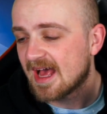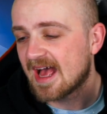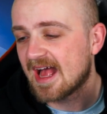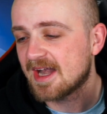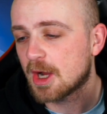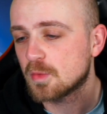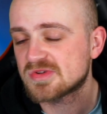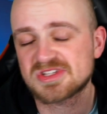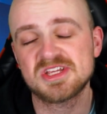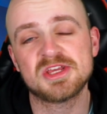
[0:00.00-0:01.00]
and I will
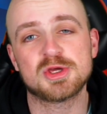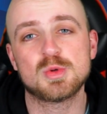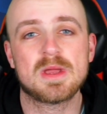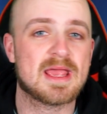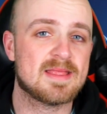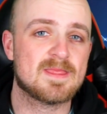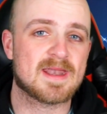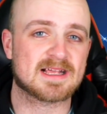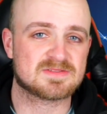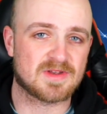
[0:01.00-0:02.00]
see you in the next